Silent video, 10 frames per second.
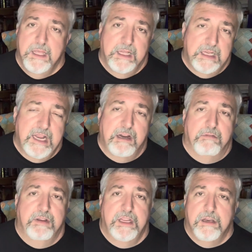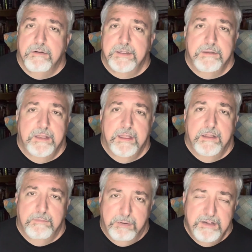like our video and
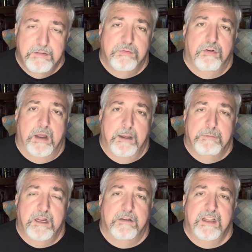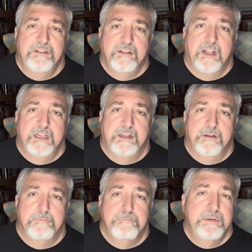please subscribe because I'd just like to, to
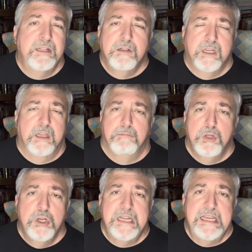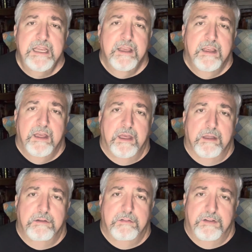build a community uh,
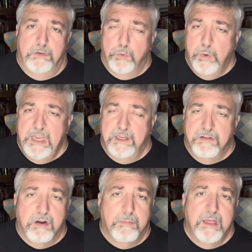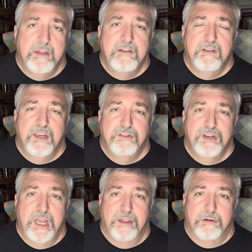so that we could talk about these things
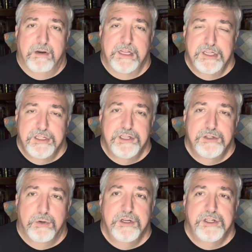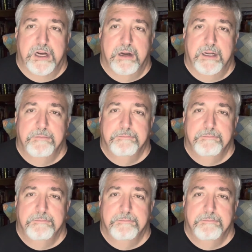together. I just enjoy sharing.